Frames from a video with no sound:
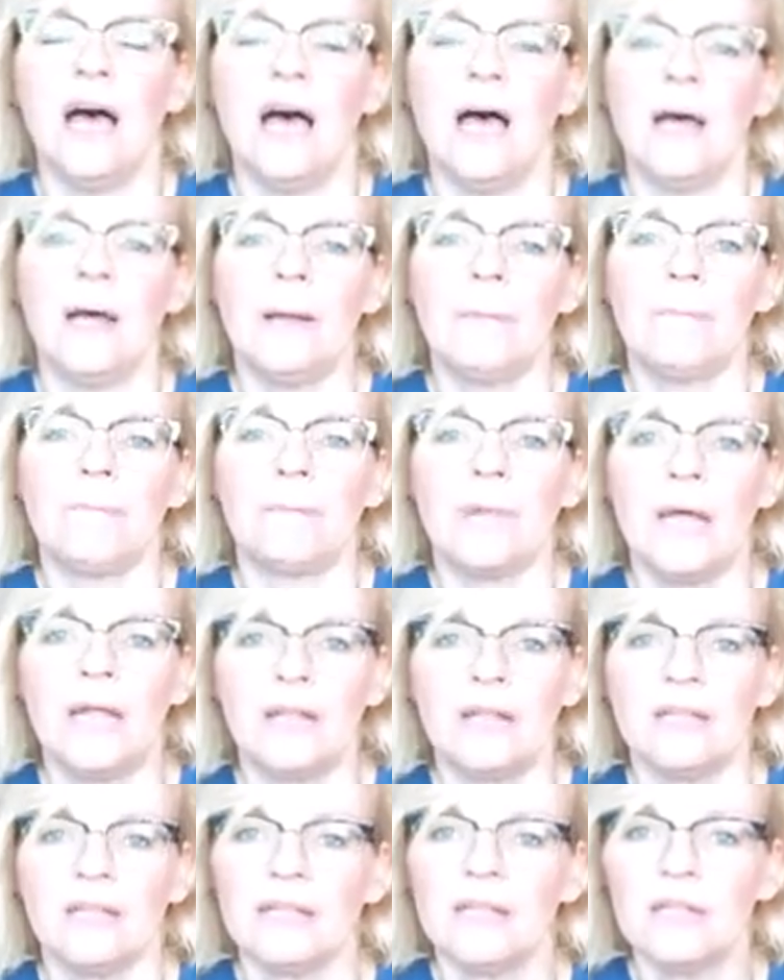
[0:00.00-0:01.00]

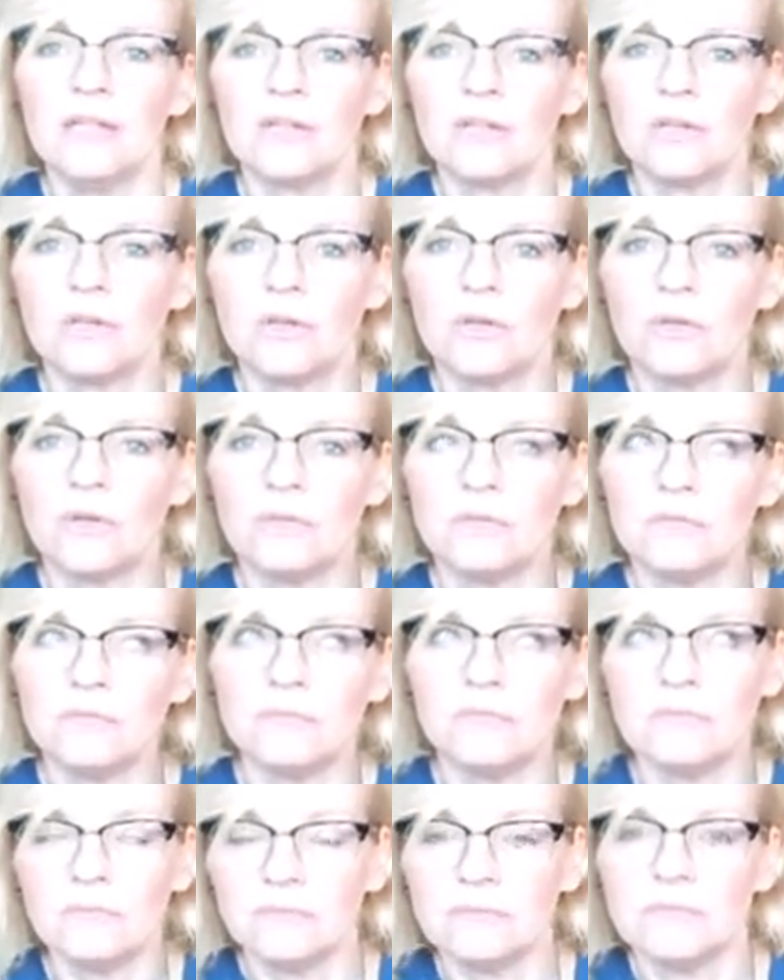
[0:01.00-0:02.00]
and I think I got
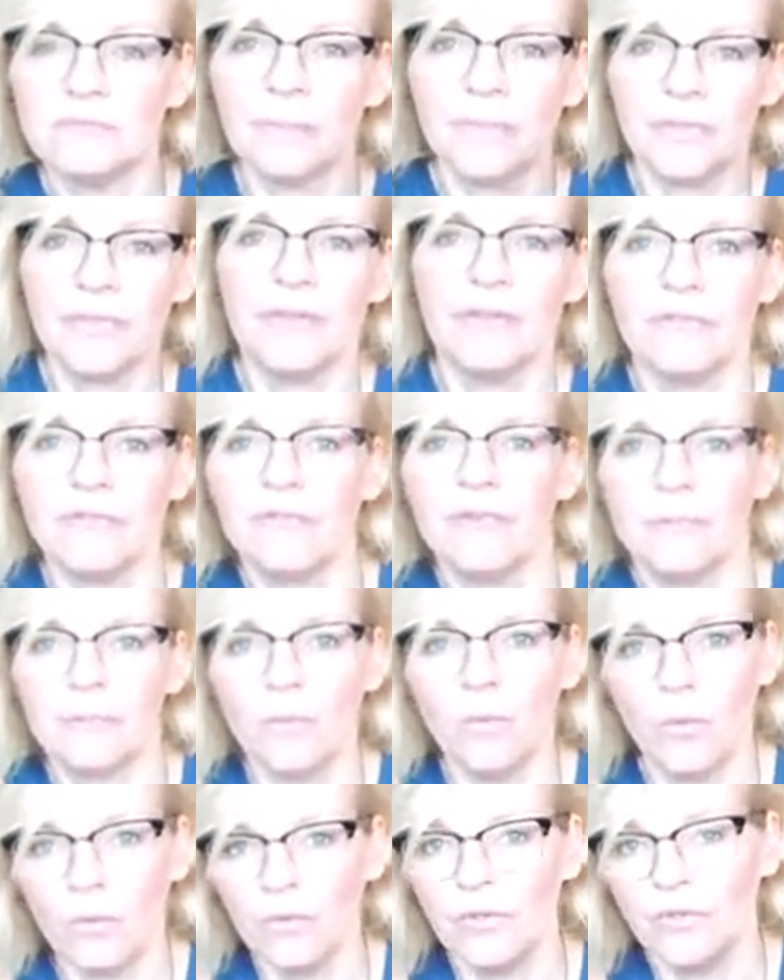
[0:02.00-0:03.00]
something from
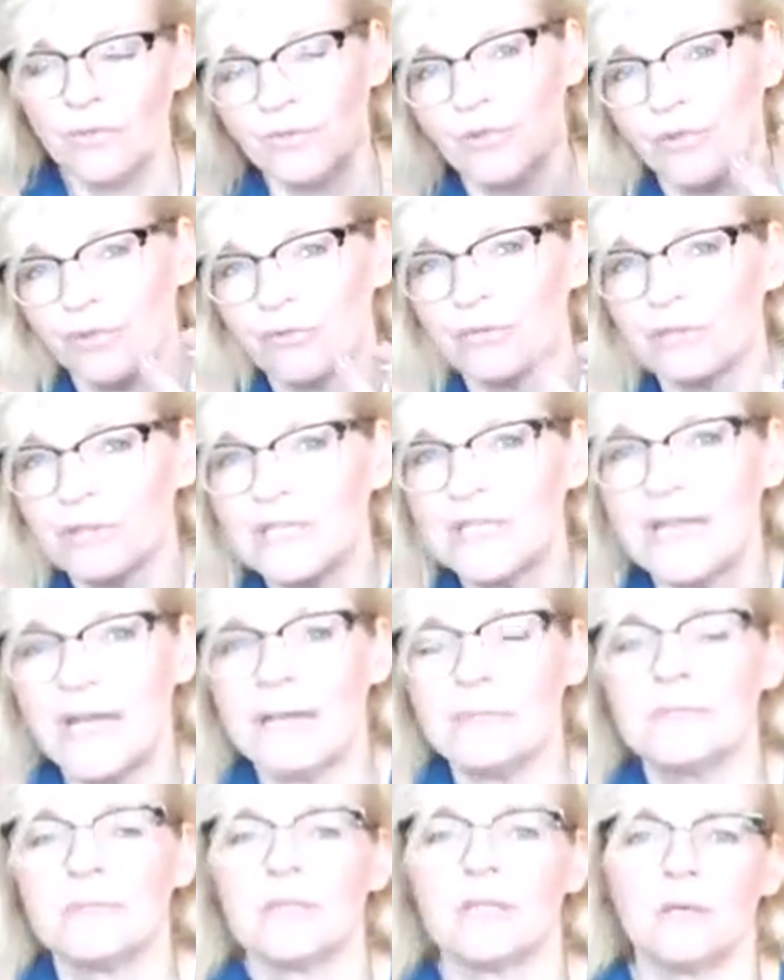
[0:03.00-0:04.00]
all the three
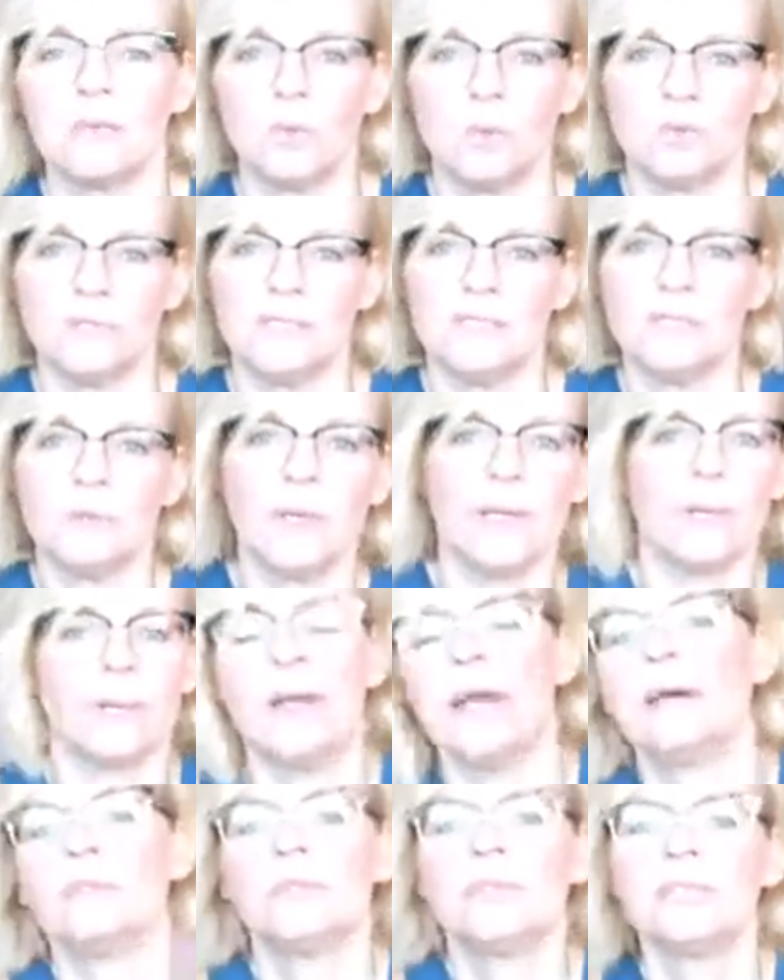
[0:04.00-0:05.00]
names that I wanted. So
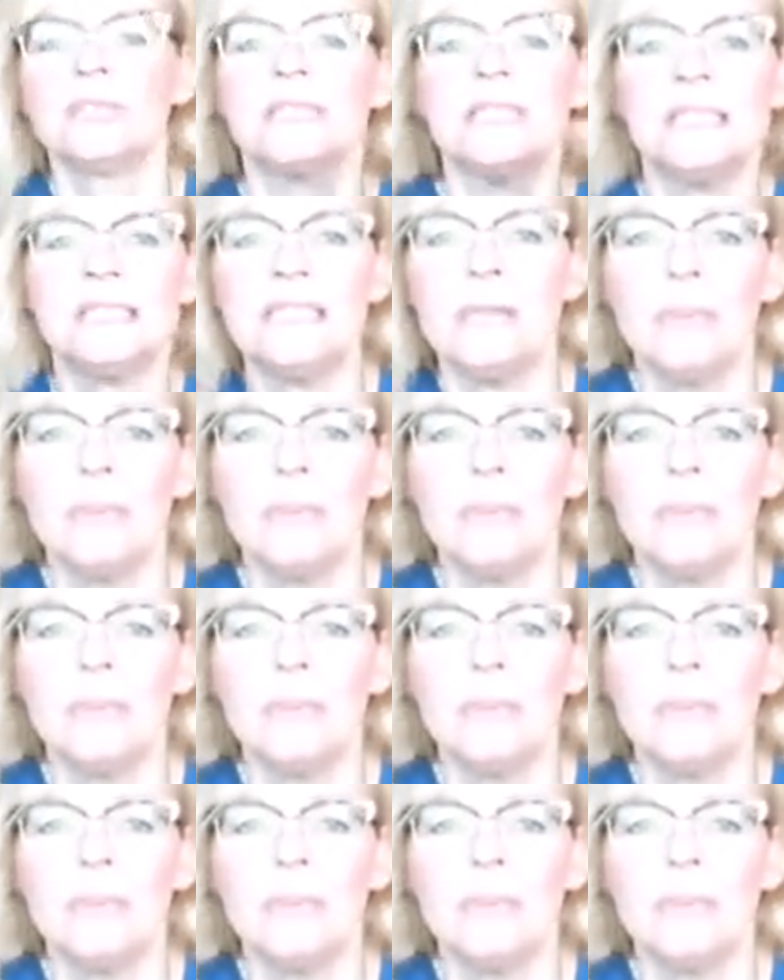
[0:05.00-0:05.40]
anyway, I'm just going to